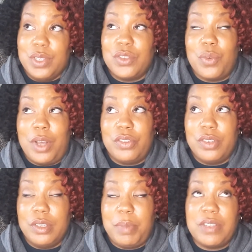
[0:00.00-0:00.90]
So while
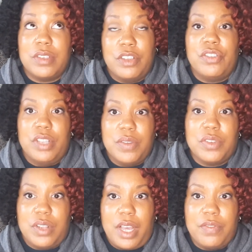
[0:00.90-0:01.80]
she lives
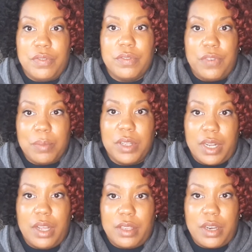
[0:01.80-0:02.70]
her life from
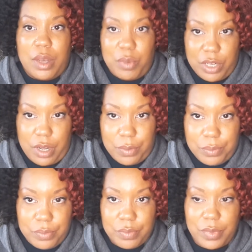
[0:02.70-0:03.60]
looking out the damn window.
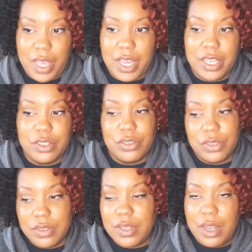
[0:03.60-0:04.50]
And
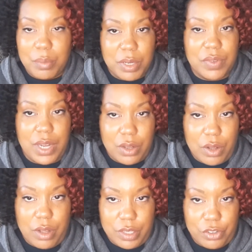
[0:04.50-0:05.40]
she's got a bit of an
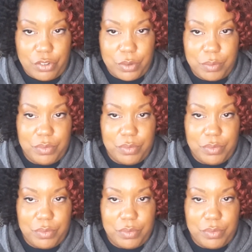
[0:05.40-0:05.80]
alcohol issue.